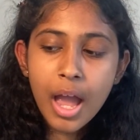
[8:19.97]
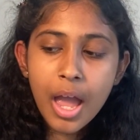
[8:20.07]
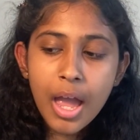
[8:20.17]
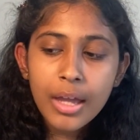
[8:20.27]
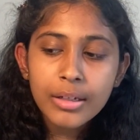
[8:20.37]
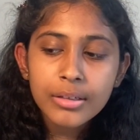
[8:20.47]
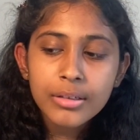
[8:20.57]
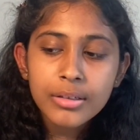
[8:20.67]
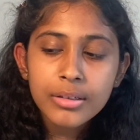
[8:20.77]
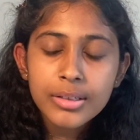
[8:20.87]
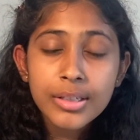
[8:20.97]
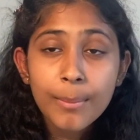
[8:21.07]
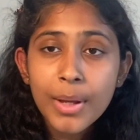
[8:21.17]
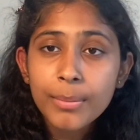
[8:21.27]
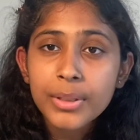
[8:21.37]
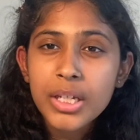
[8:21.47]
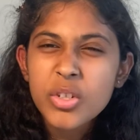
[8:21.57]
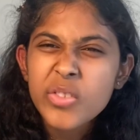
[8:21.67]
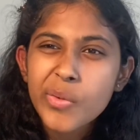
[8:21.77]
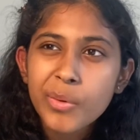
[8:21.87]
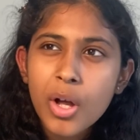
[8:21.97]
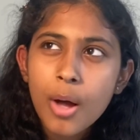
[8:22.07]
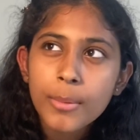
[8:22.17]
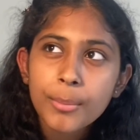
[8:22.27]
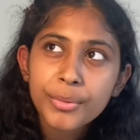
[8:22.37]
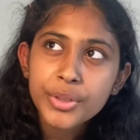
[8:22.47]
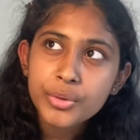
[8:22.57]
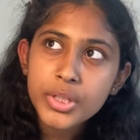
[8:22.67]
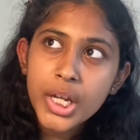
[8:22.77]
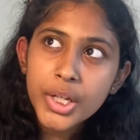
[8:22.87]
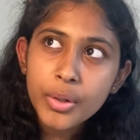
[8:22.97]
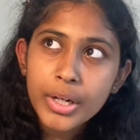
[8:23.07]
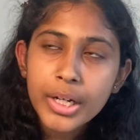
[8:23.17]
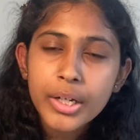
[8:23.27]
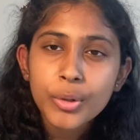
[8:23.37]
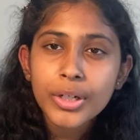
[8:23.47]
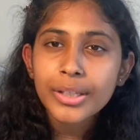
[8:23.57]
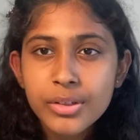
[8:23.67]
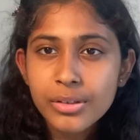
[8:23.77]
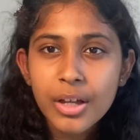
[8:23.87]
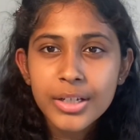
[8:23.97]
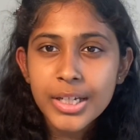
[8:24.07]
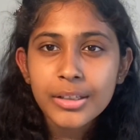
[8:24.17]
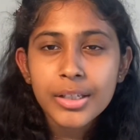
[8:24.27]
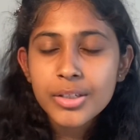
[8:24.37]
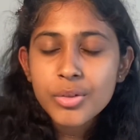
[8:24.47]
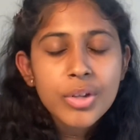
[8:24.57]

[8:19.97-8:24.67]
And some applications from the Common App are due January, or like there's a lot of deadlines.